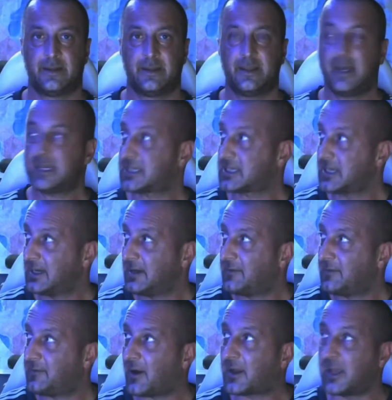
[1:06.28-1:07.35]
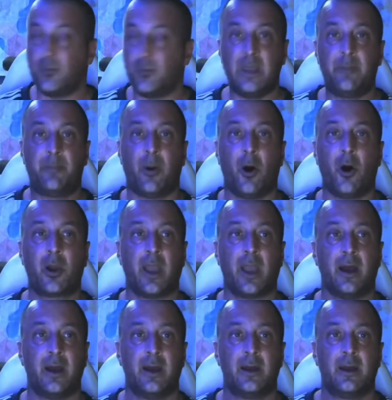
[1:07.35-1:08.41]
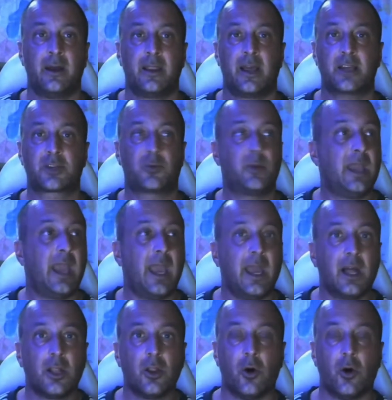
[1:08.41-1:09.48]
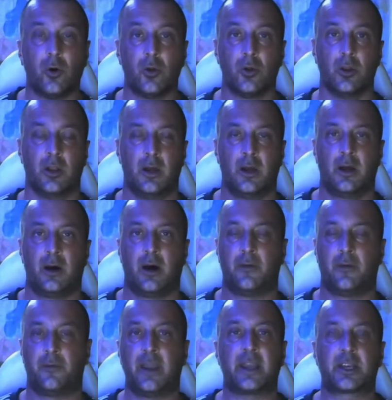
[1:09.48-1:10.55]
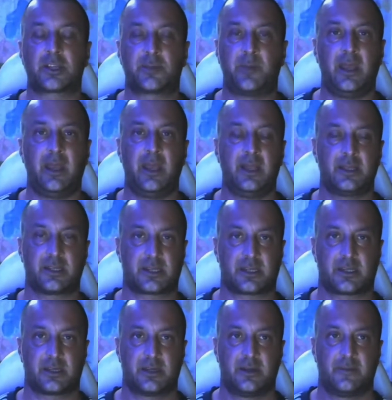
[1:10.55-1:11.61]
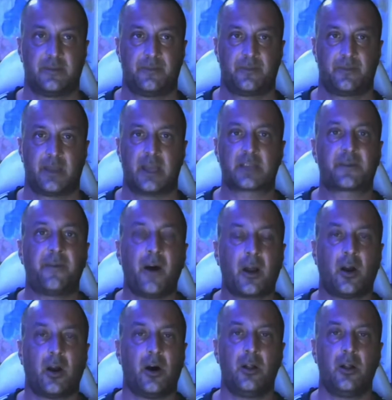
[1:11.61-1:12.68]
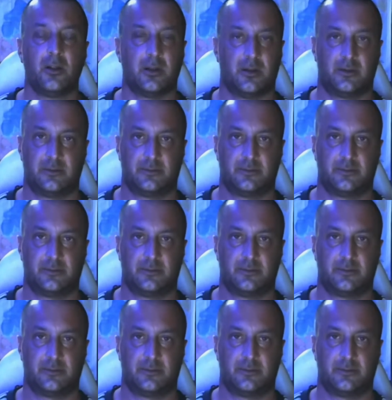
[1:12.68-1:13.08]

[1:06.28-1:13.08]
This fucking wee pocket, this wee hellhole of experience, is fuck all.